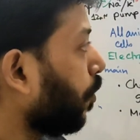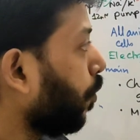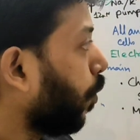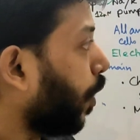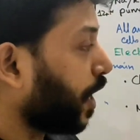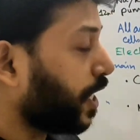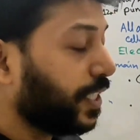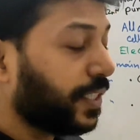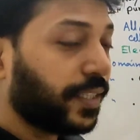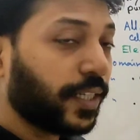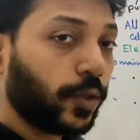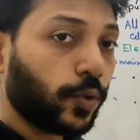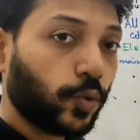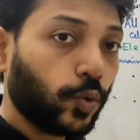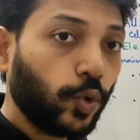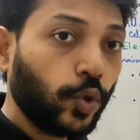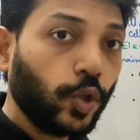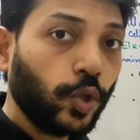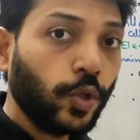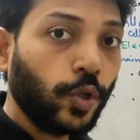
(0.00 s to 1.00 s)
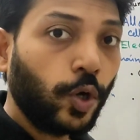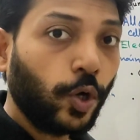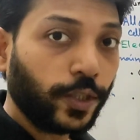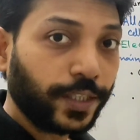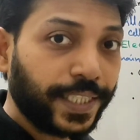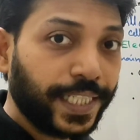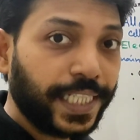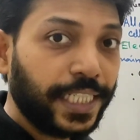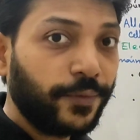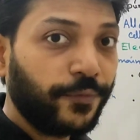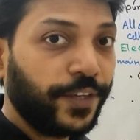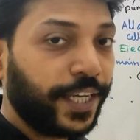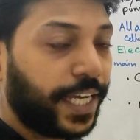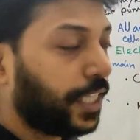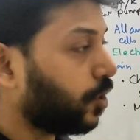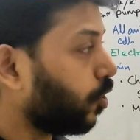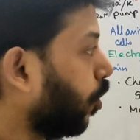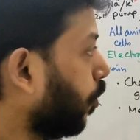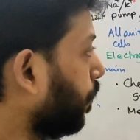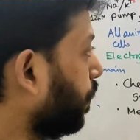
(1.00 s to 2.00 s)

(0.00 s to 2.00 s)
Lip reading: what is the role or significance